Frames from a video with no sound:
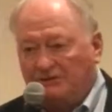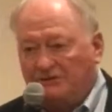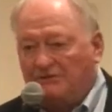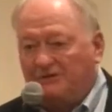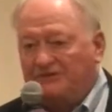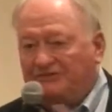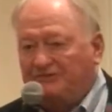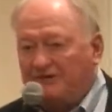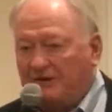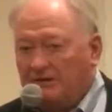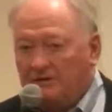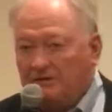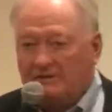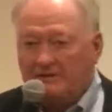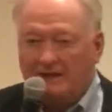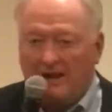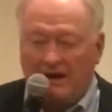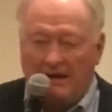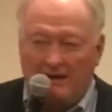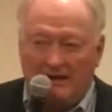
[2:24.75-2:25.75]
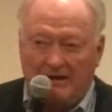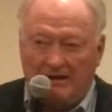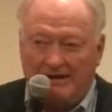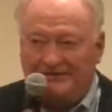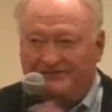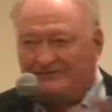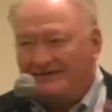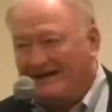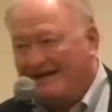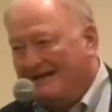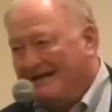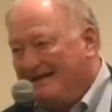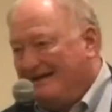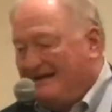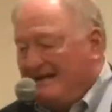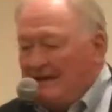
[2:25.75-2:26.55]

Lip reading: duties here and there, and he said,